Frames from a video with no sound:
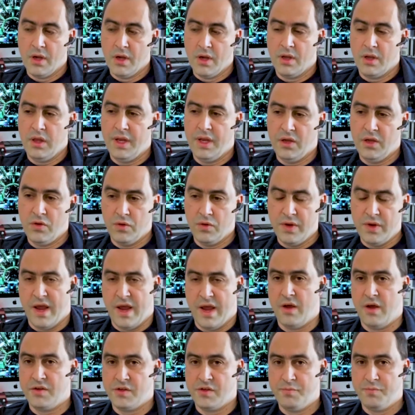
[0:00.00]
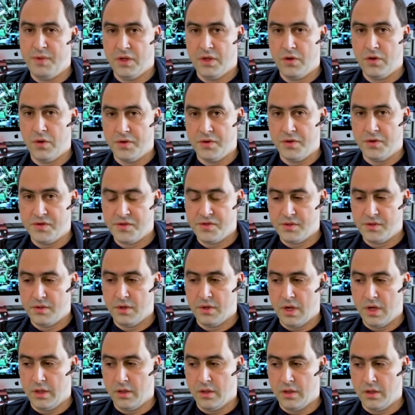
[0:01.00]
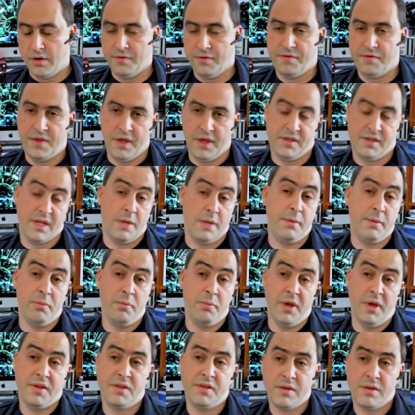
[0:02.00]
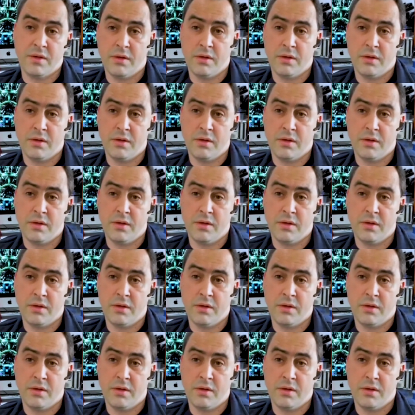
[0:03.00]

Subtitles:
clinical nous, because a lot of things can be missed.